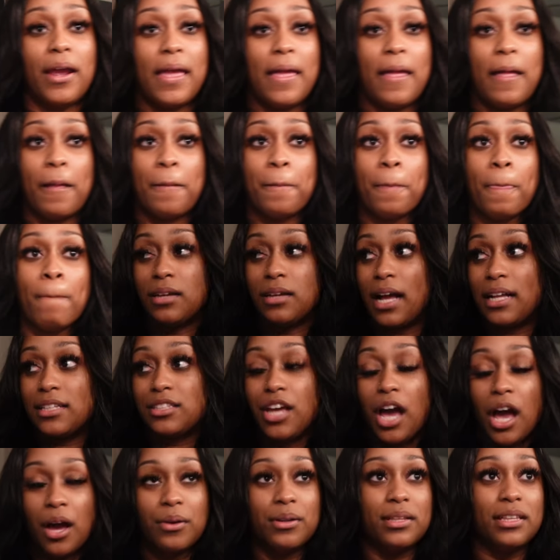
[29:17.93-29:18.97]
And I
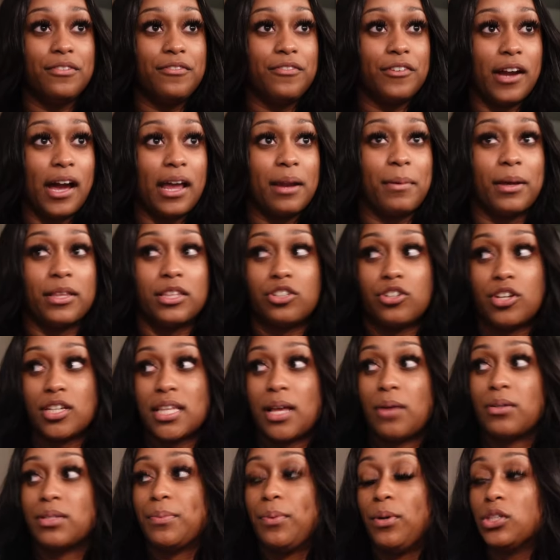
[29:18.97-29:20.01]
totally forgot about the dress.
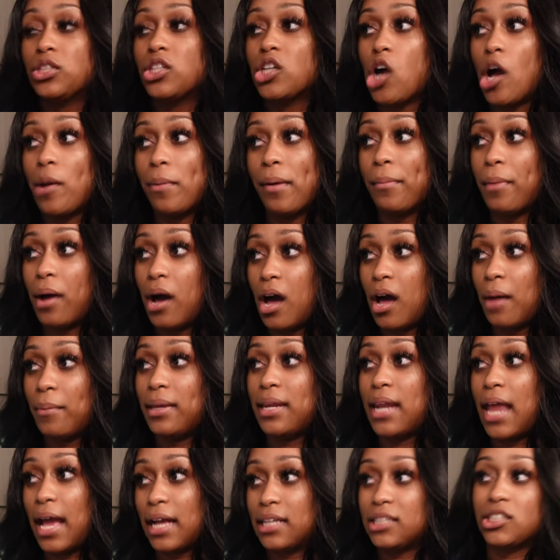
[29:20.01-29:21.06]
I was supposed to call my mom
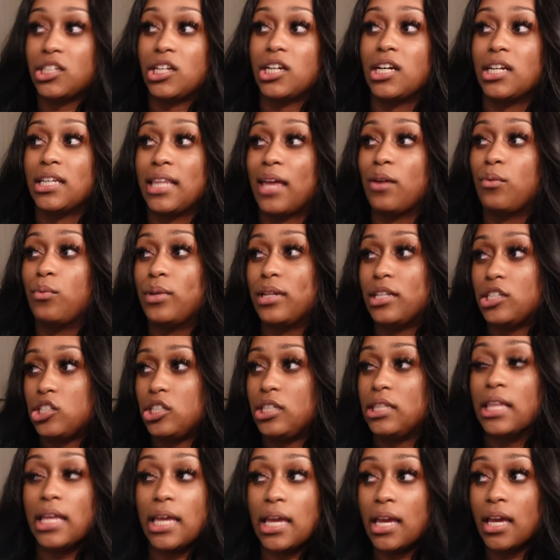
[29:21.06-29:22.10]
and ask her like, what did she
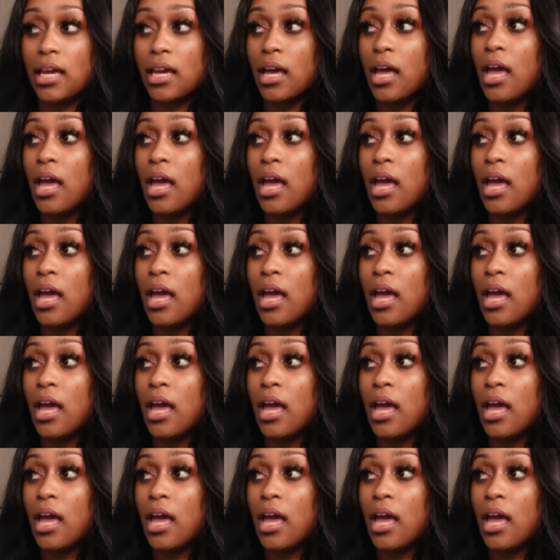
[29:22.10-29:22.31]
think?